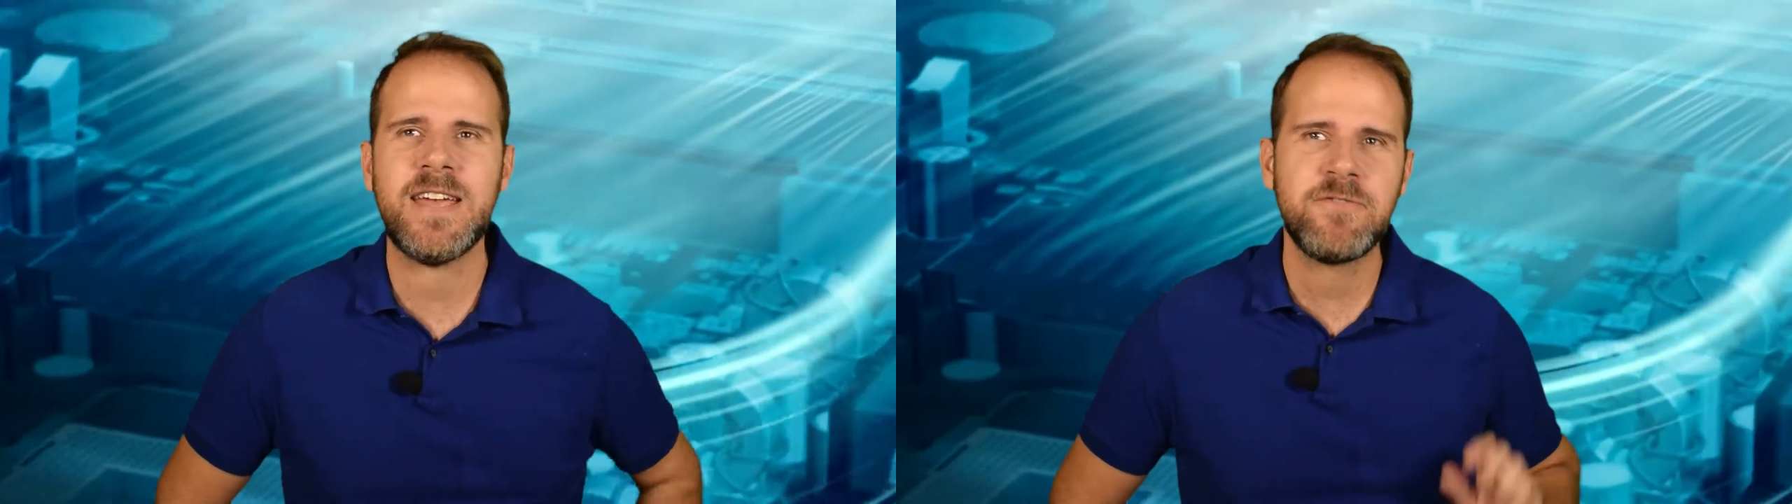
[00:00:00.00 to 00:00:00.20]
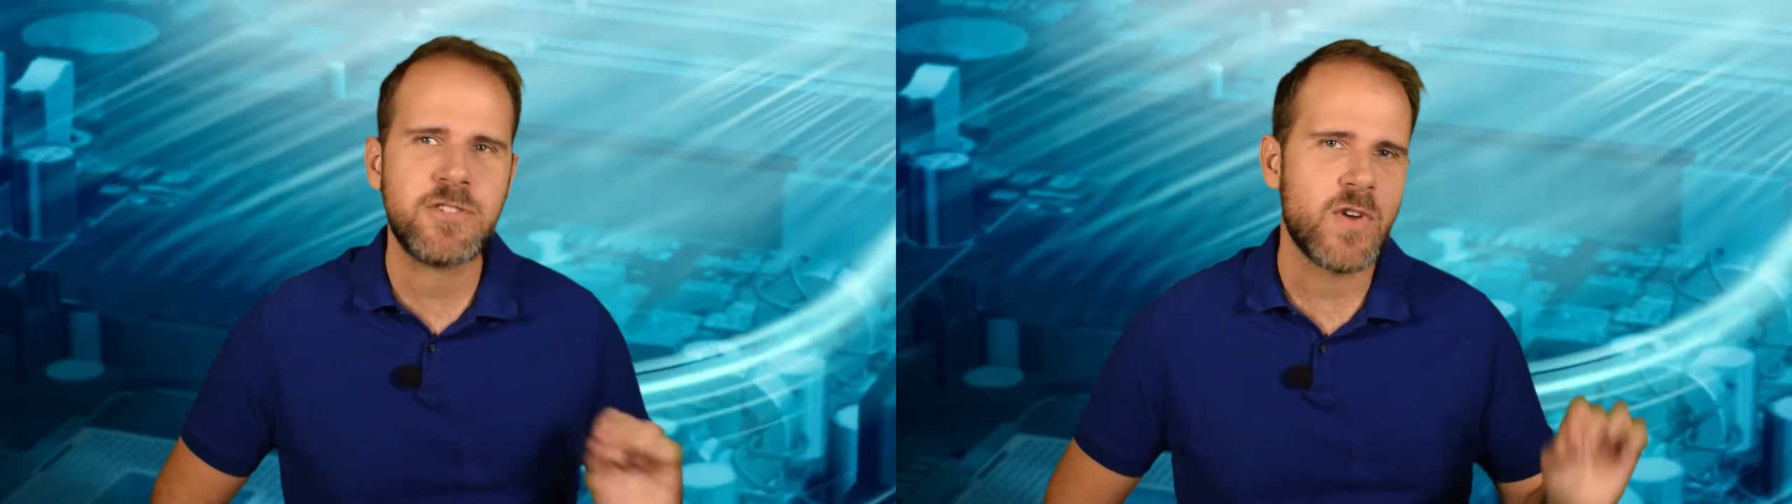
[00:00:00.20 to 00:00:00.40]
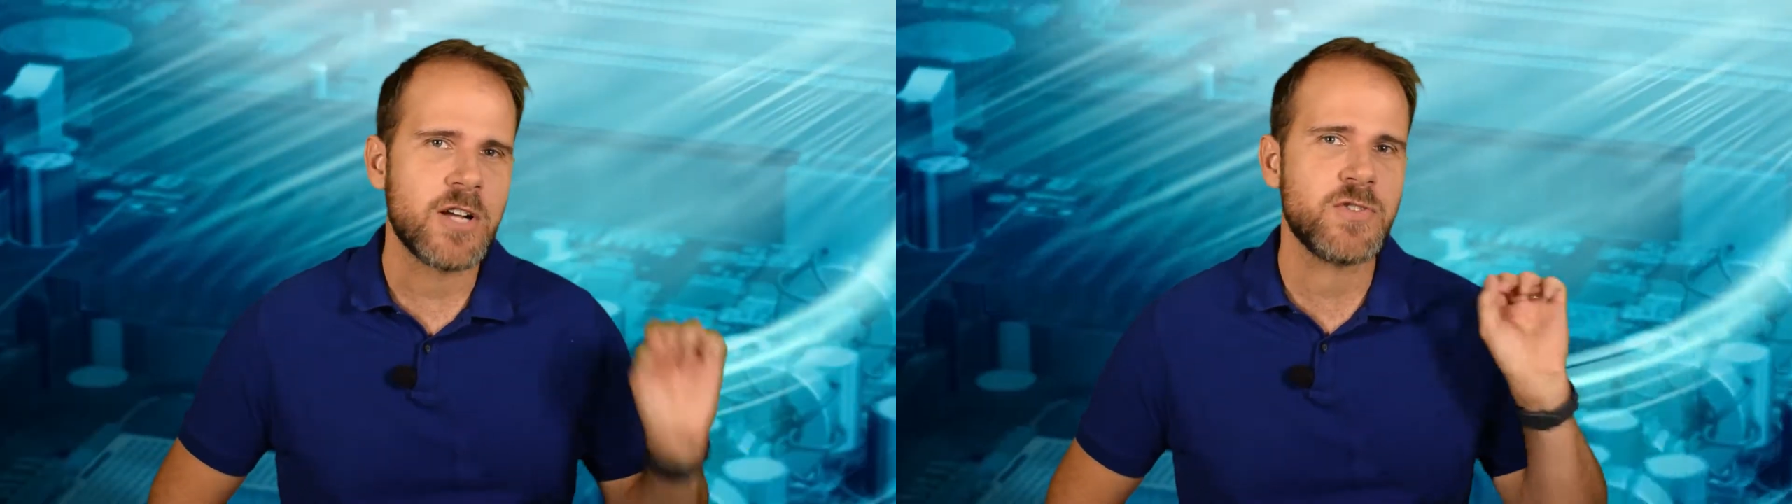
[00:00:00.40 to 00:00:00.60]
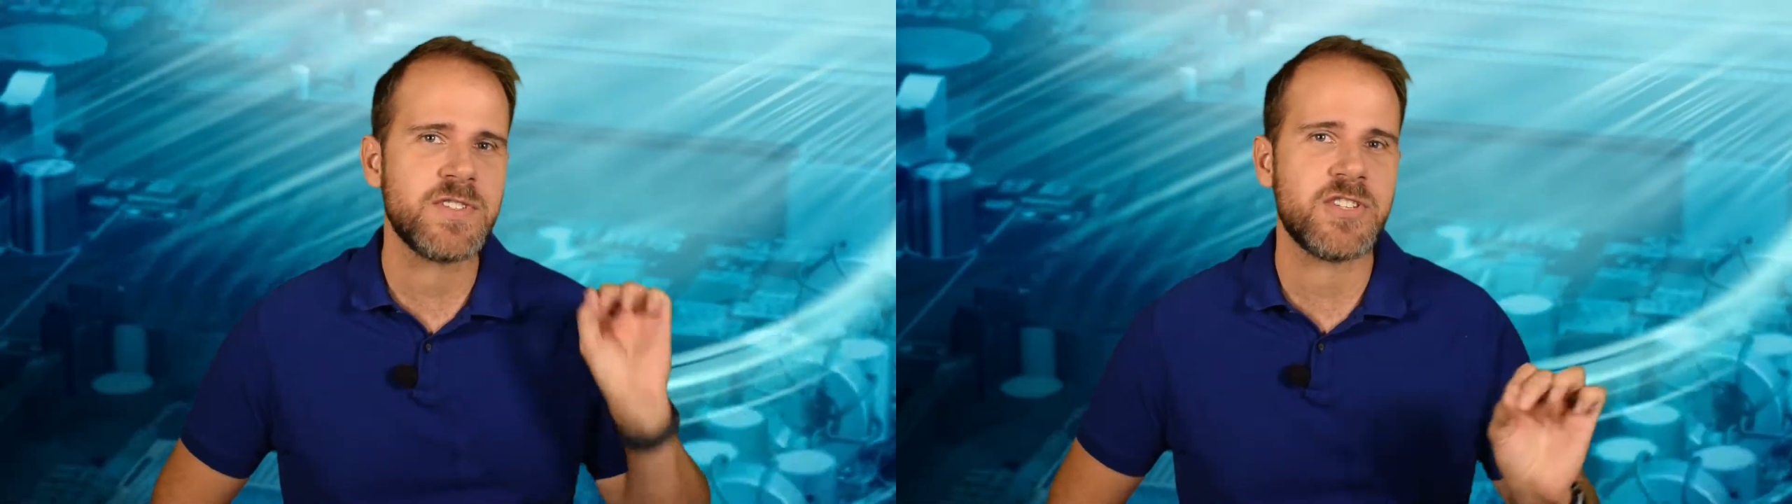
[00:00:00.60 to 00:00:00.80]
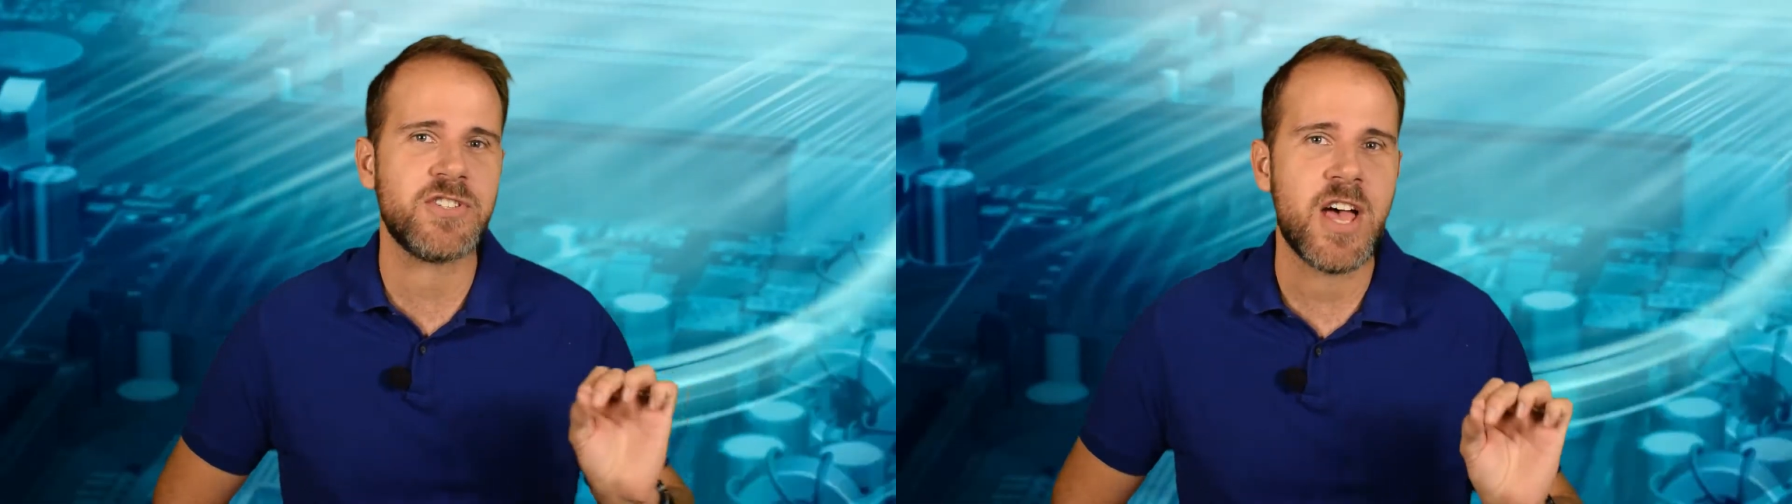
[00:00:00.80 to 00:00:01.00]
infrastructure
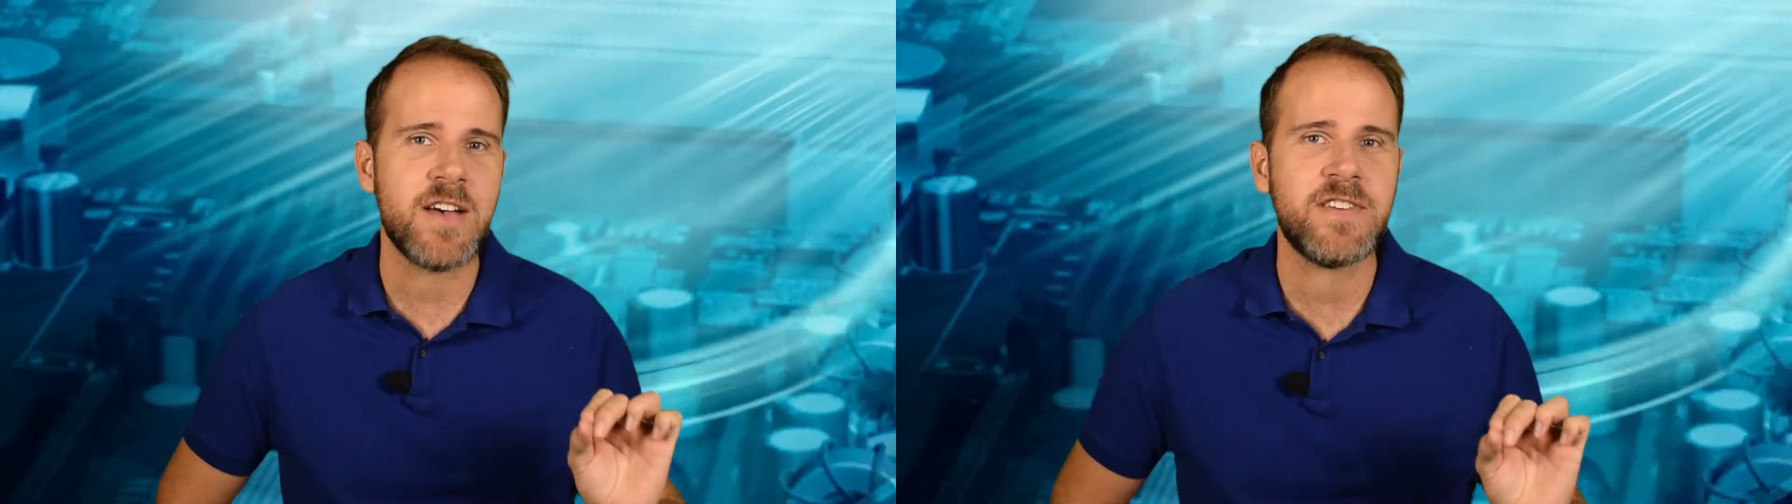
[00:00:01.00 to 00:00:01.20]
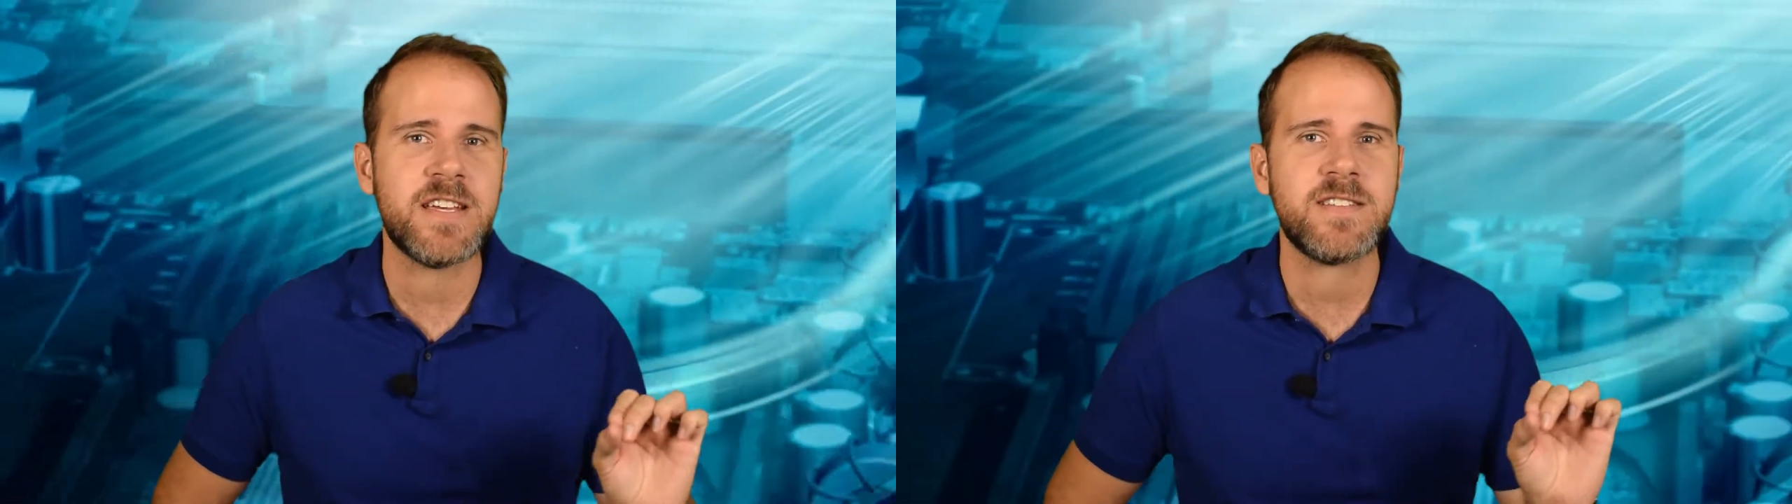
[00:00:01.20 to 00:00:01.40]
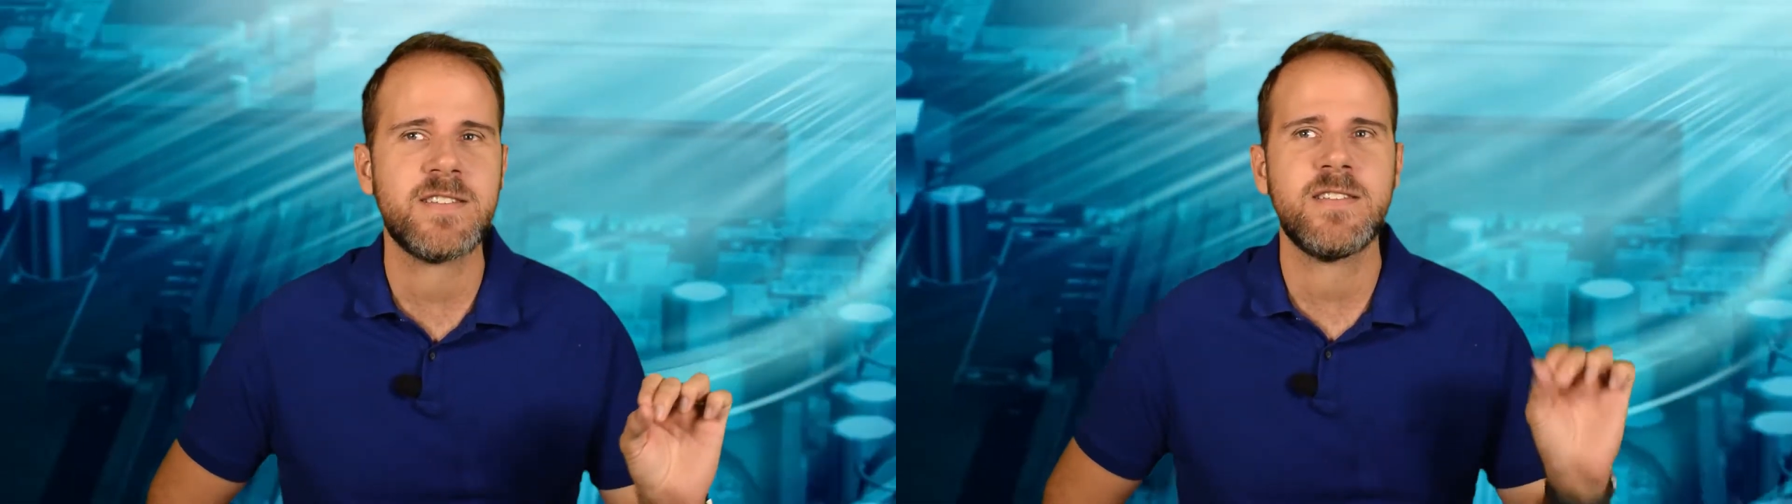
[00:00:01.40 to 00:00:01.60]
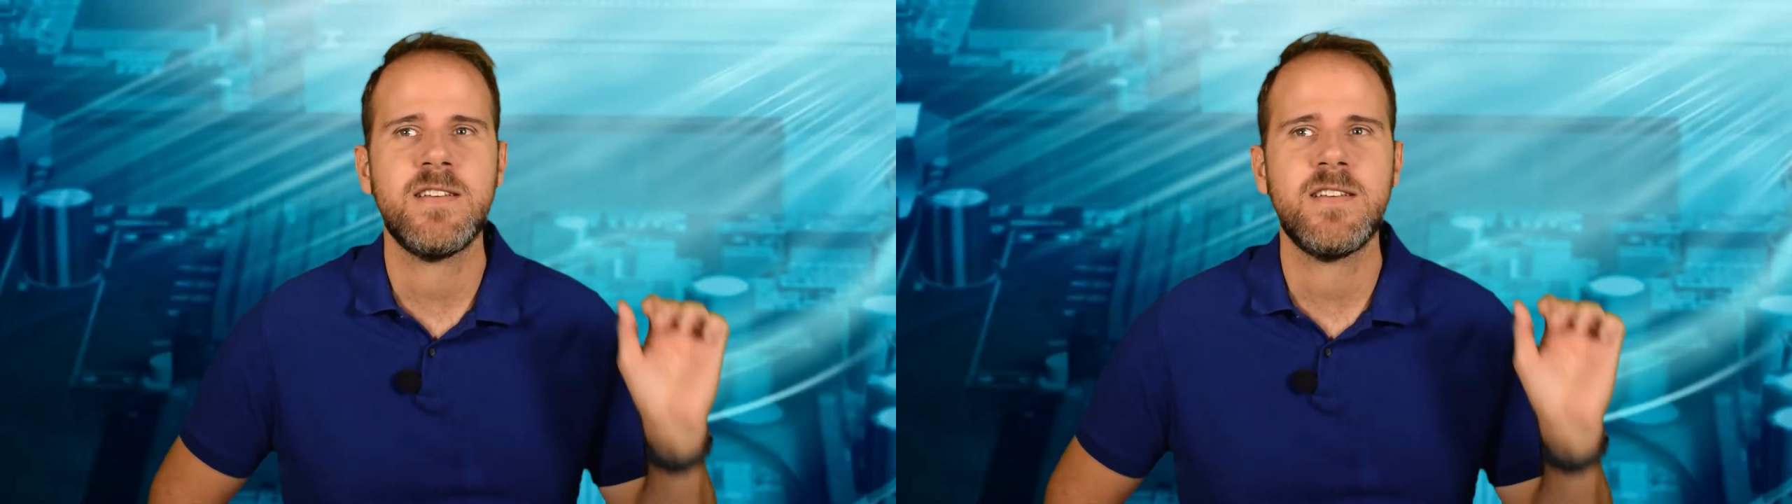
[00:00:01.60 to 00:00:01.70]
as a service,